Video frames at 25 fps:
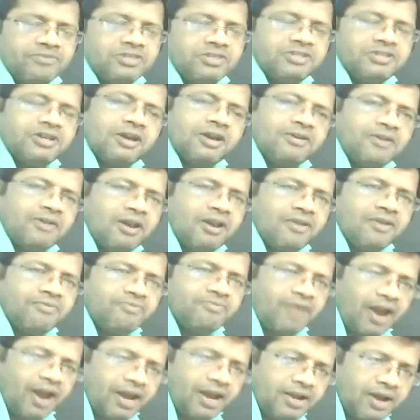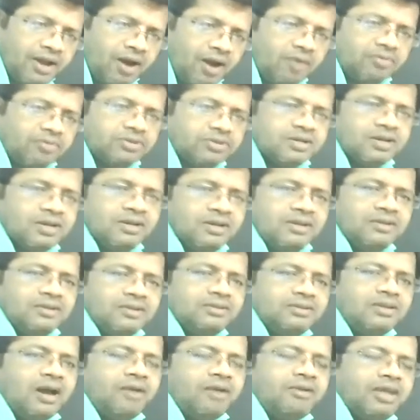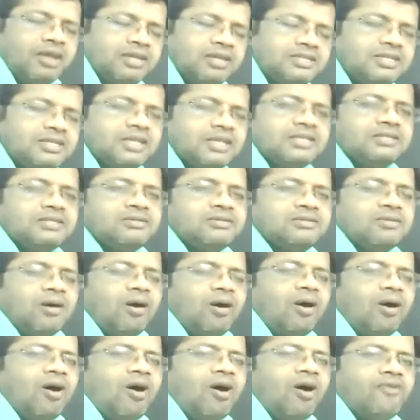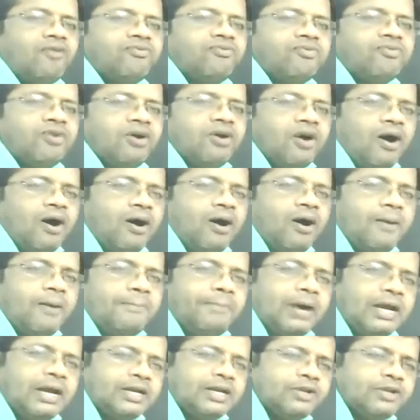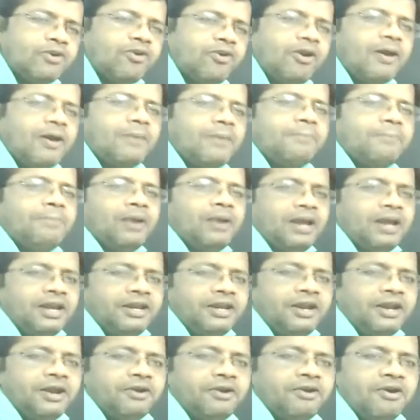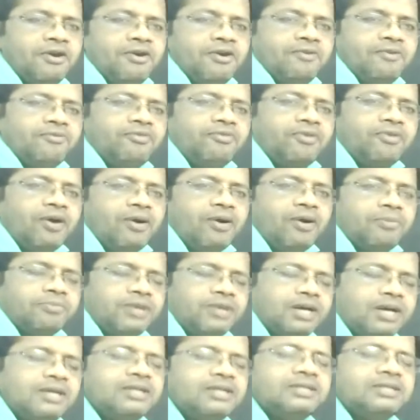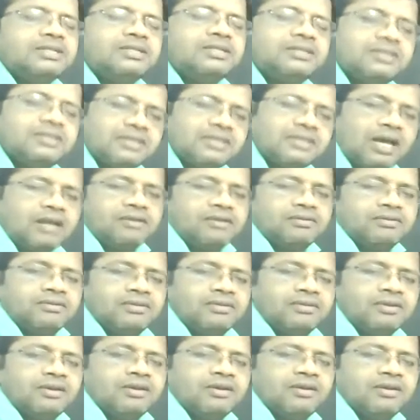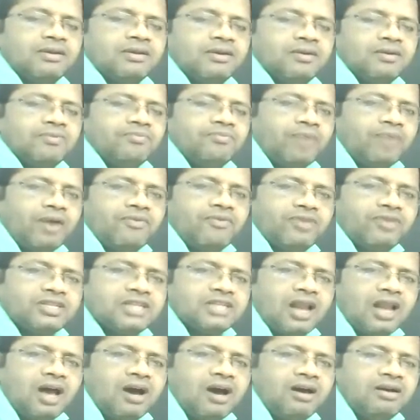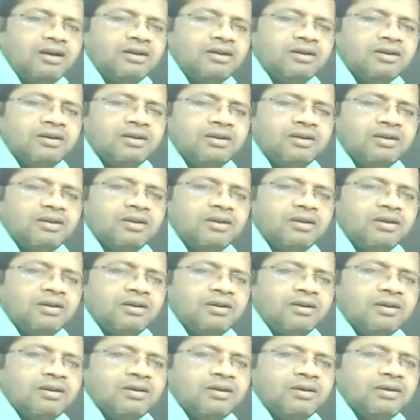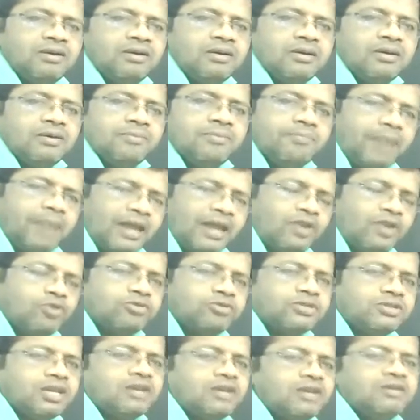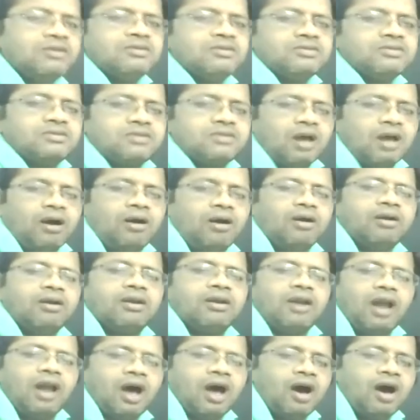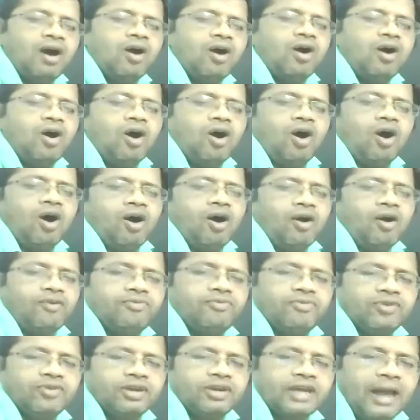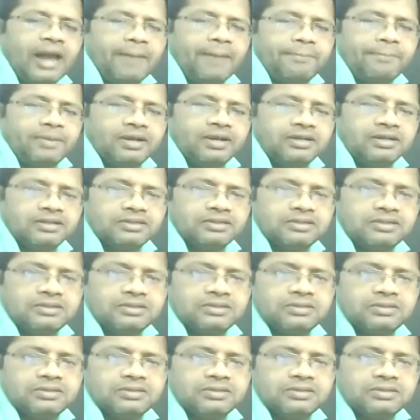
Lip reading: generally find out the distance of a particular planet from the sun. By which law? By using third law of Kepler's.